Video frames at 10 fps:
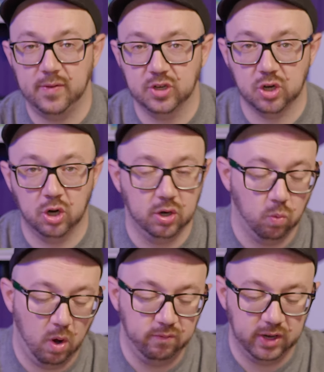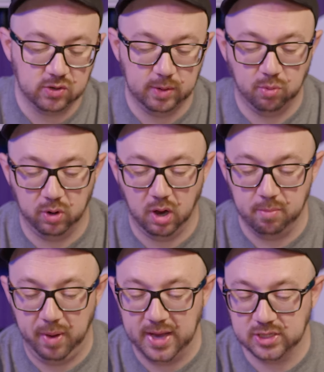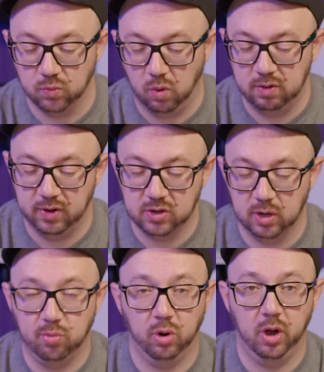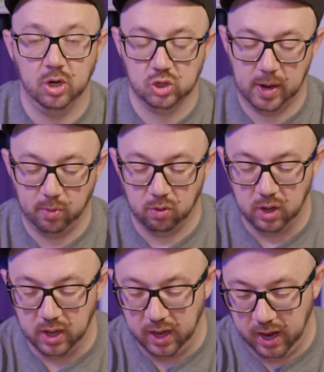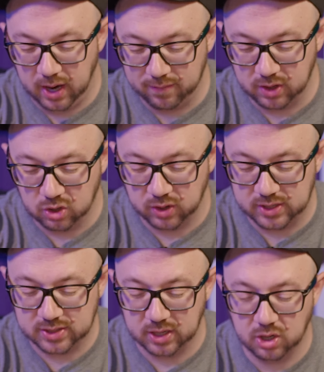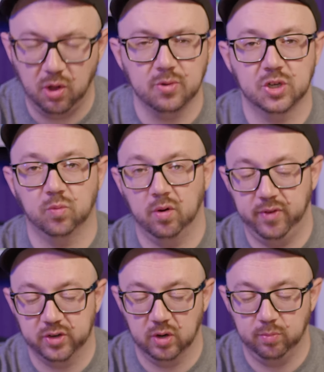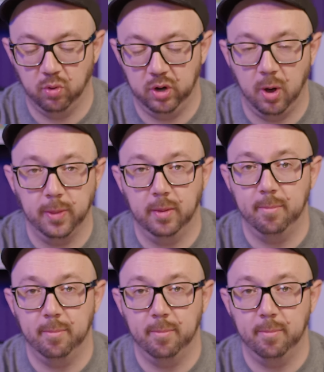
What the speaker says: I've just earned 1 victory point on bass, 1 victory point on treble, and I've increased it closer to 1 victory point on the